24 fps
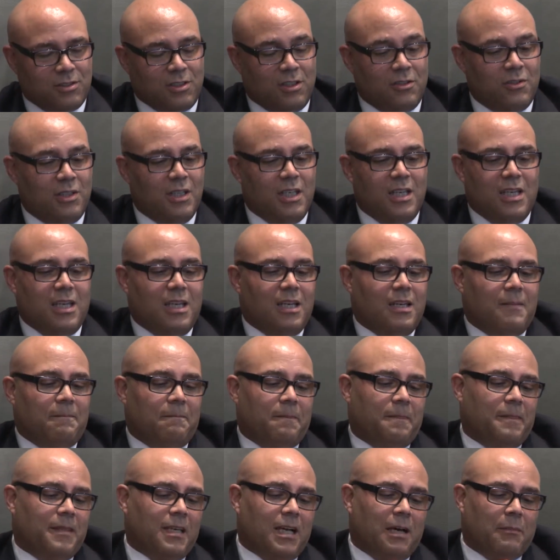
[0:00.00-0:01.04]
So
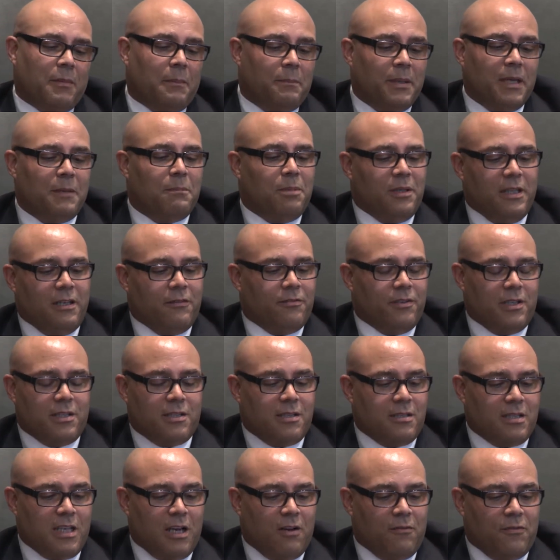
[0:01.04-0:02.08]
I'm a big believer
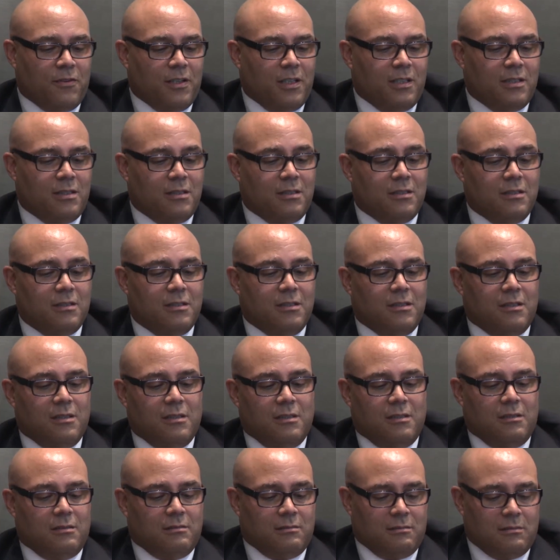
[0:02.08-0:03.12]
it's selfless,
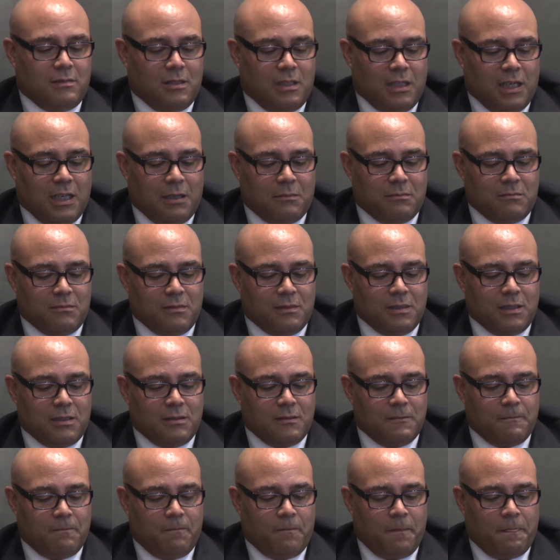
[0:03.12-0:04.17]
and
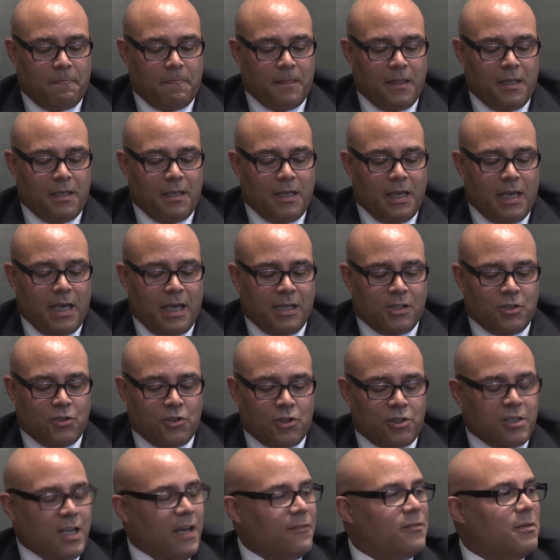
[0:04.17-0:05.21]
you
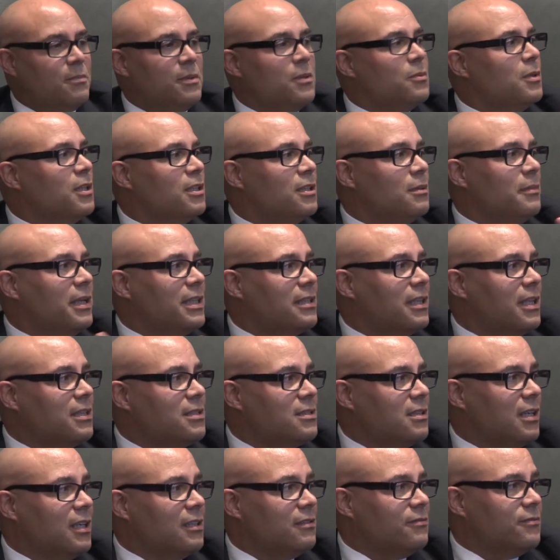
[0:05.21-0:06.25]
just have to be willing to make
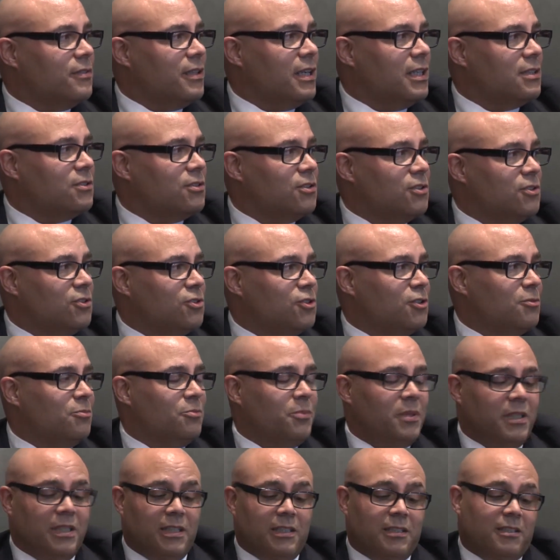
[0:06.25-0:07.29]
that sacrifice, or you
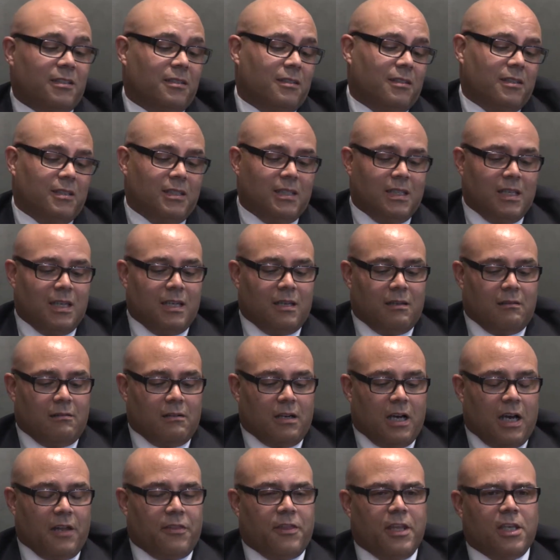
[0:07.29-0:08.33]
shouldn't be here.
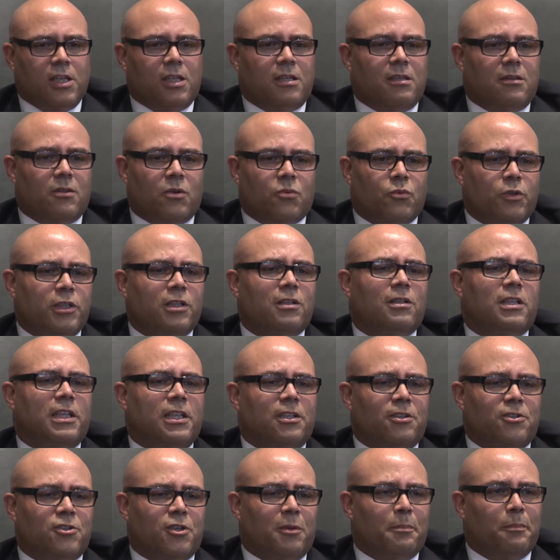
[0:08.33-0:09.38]
I think the real
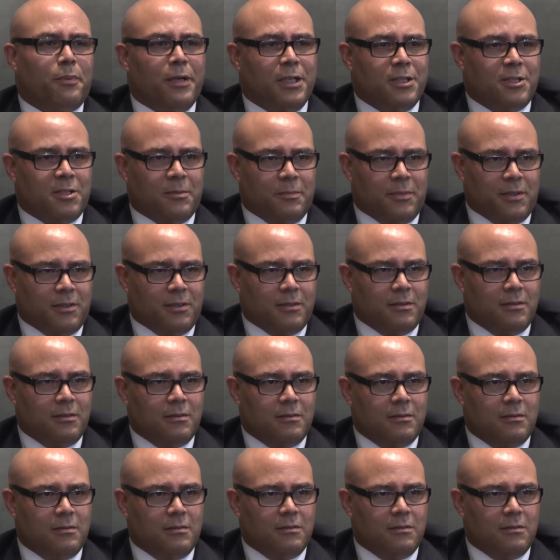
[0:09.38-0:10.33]
leaders are principled.